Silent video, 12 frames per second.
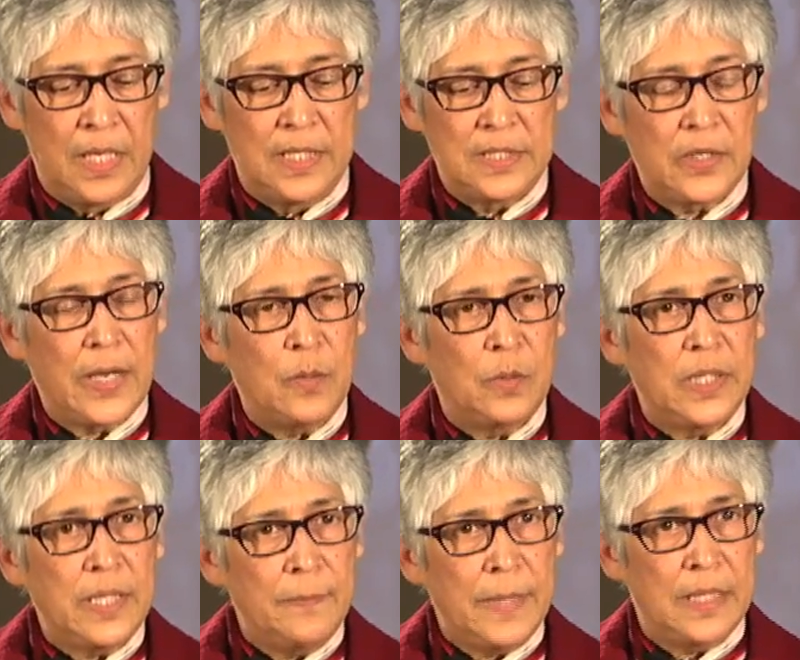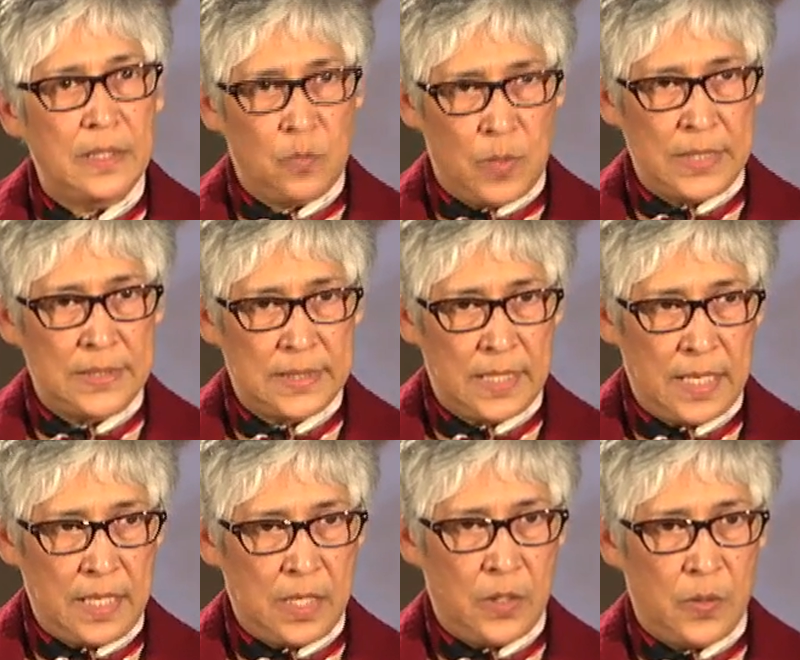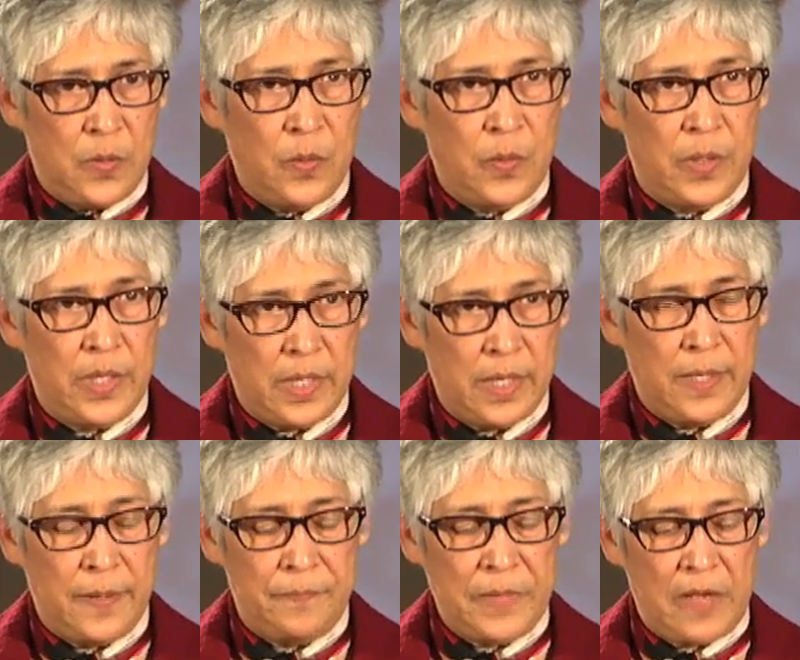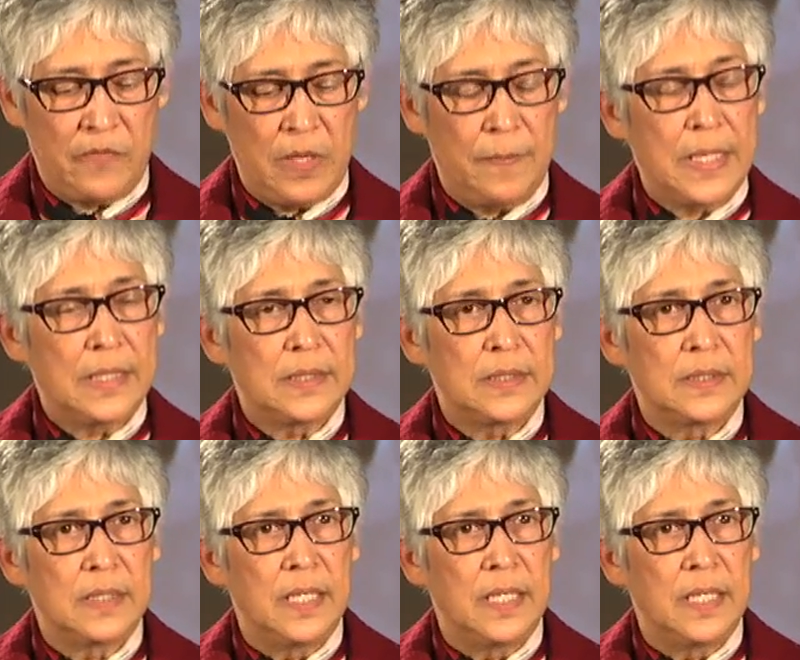So I will email the ones that I know have email,